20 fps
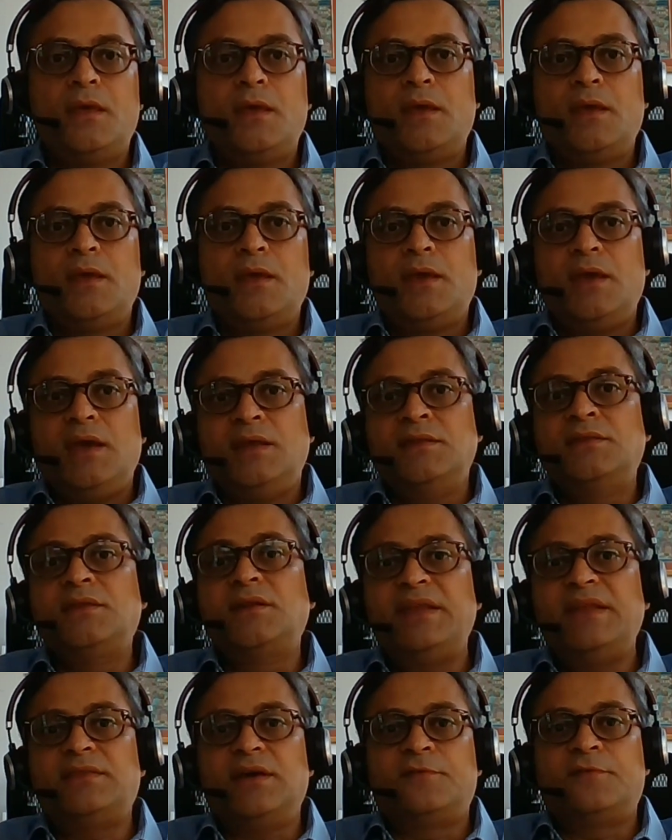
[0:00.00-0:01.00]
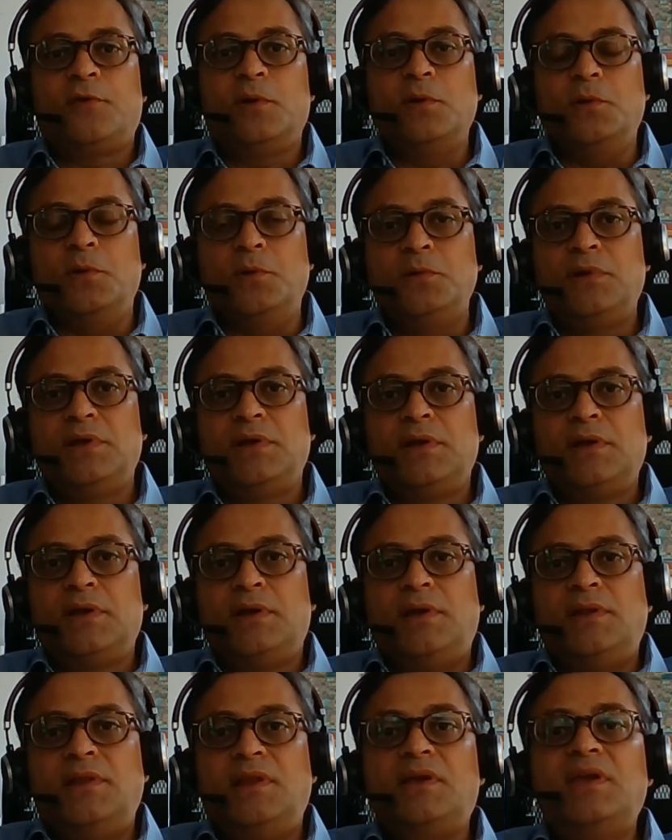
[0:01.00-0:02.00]
In the debate that followed,
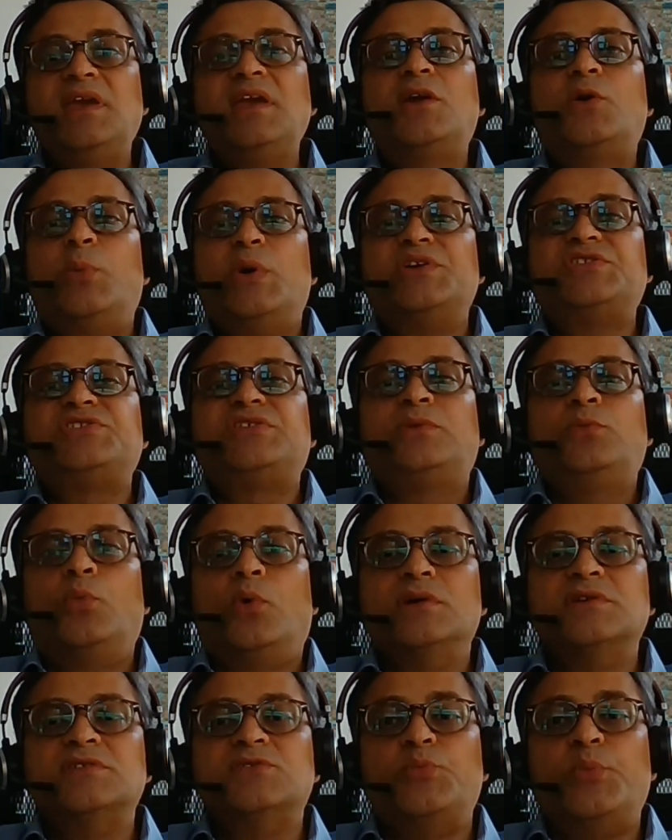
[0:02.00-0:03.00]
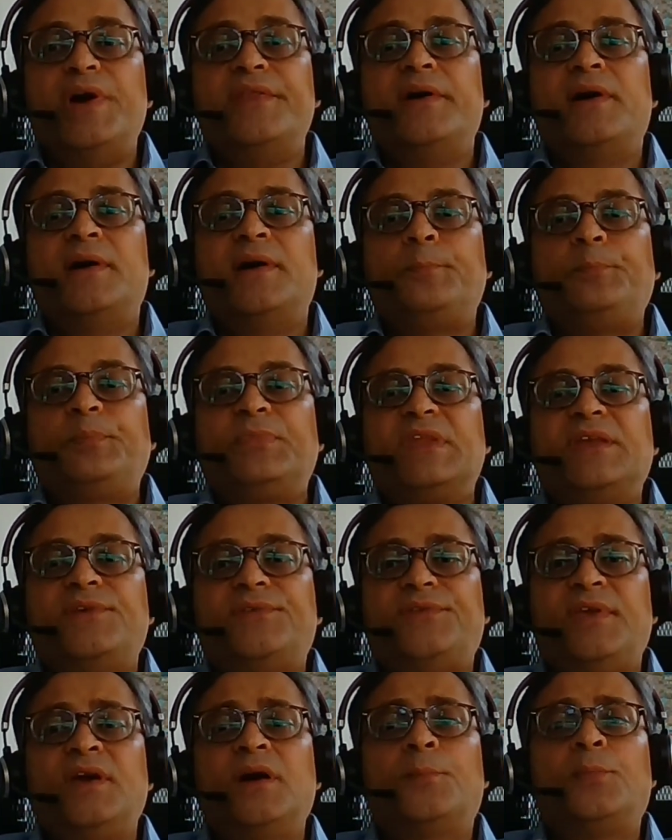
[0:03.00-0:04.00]
the key question was whether
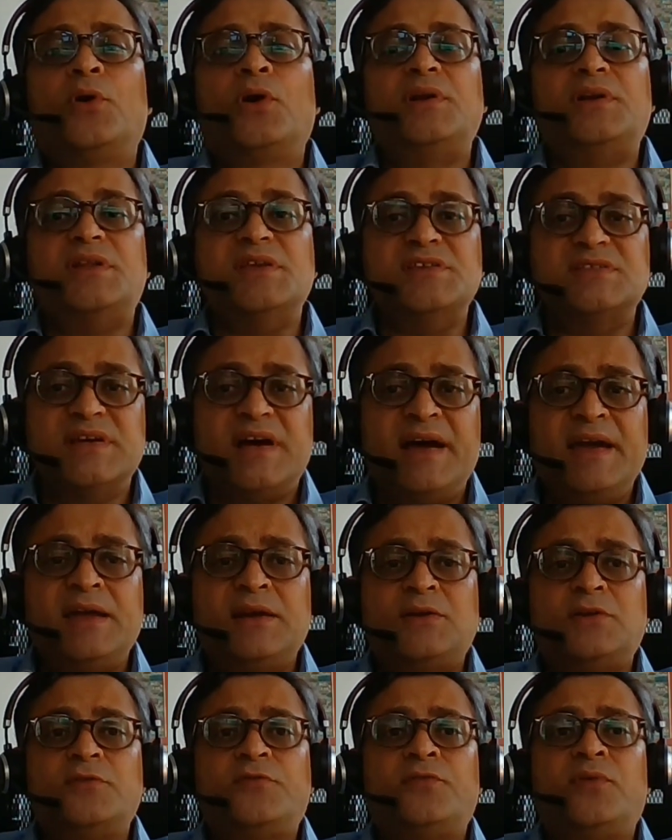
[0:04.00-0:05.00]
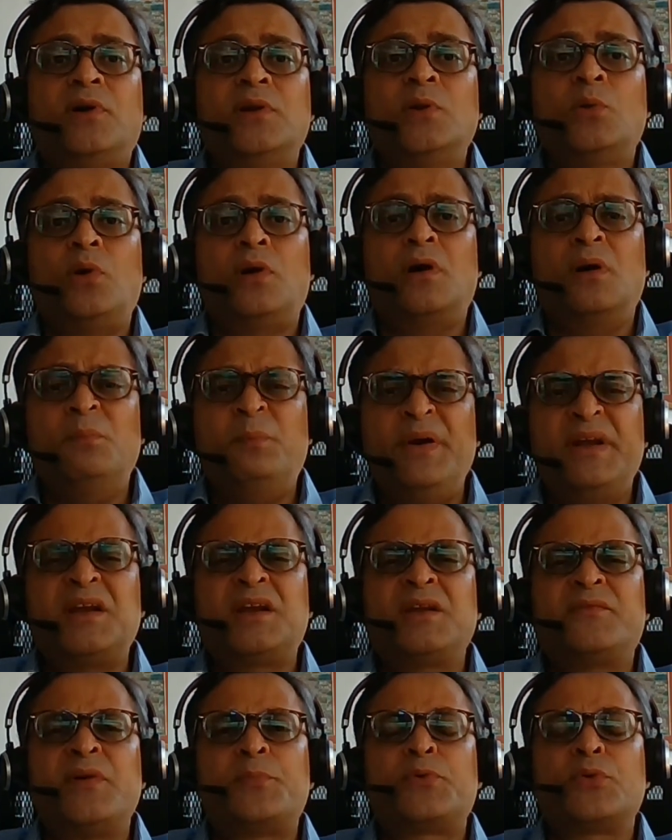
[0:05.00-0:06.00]
Singapore desired to follow a
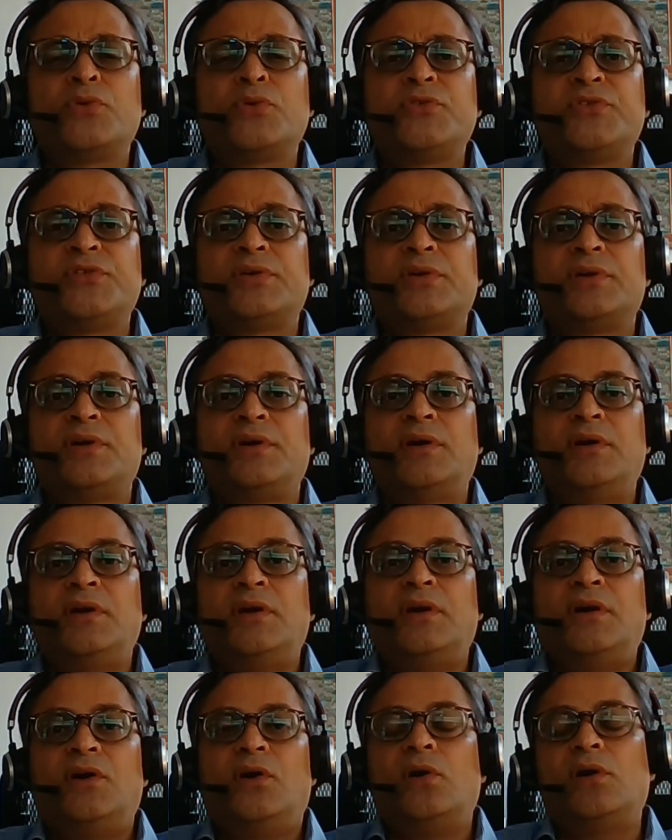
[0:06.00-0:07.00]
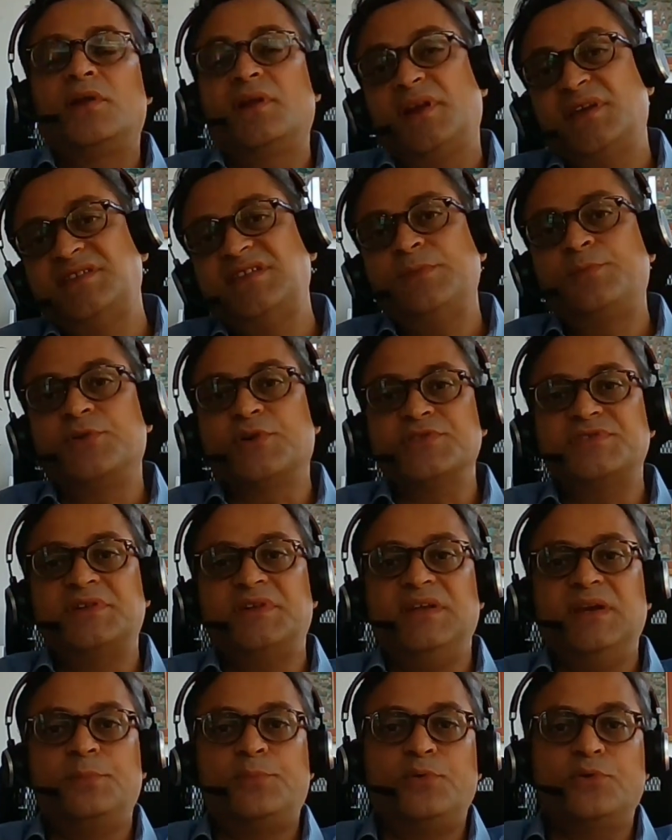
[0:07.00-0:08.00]
competitive approach or a
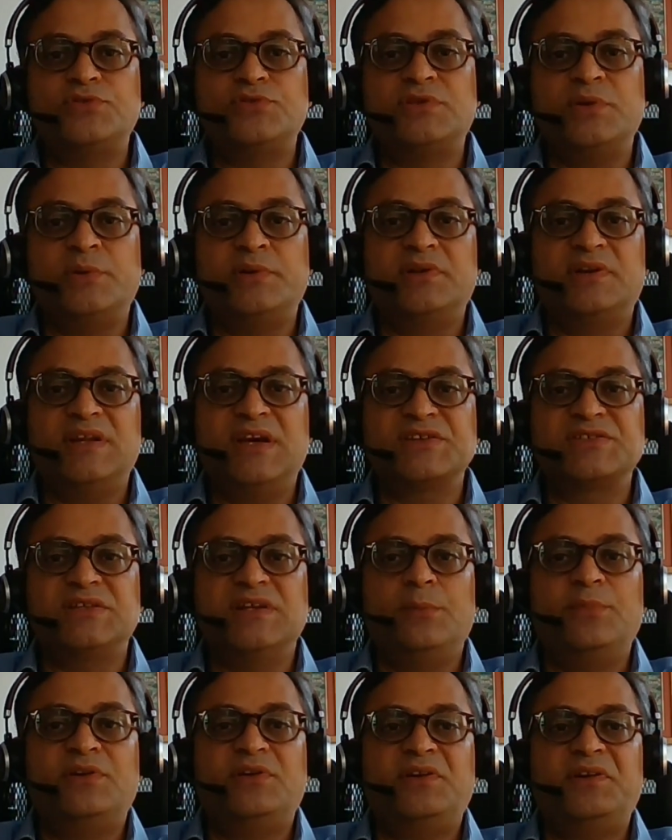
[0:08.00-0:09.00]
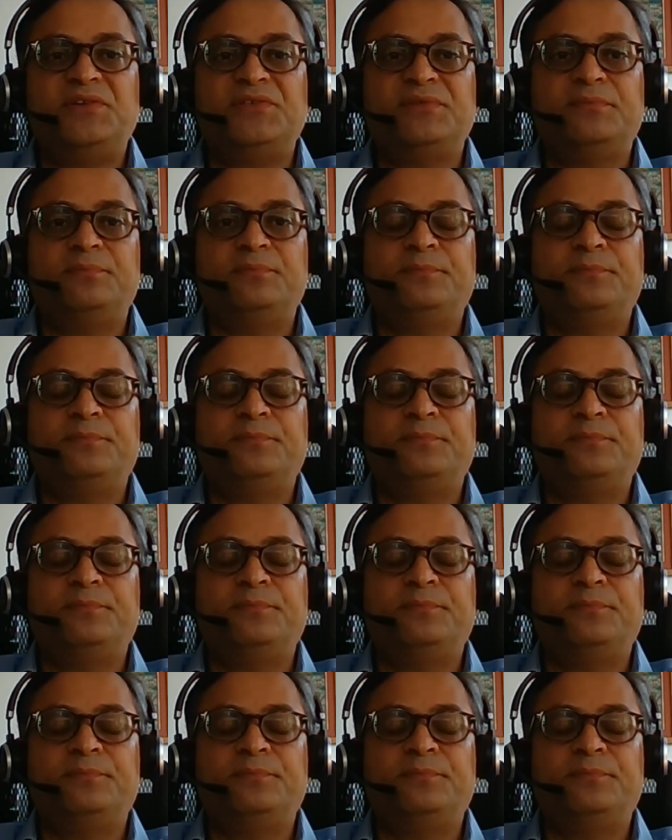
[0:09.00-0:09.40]
reciprocity approach to international arbitration.